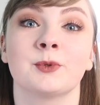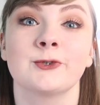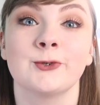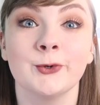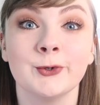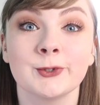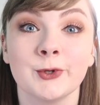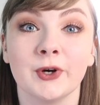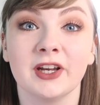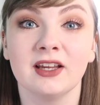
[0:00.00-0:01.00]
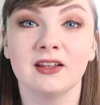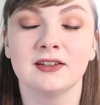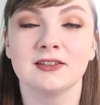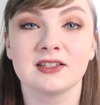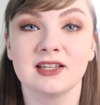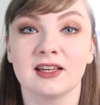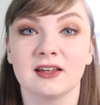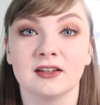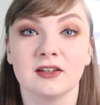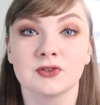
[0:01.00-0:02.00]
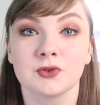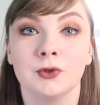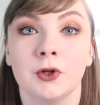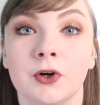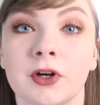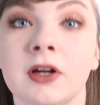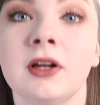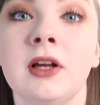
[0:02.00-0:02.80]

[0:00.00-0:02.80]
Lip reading: so sorry that it's taken so long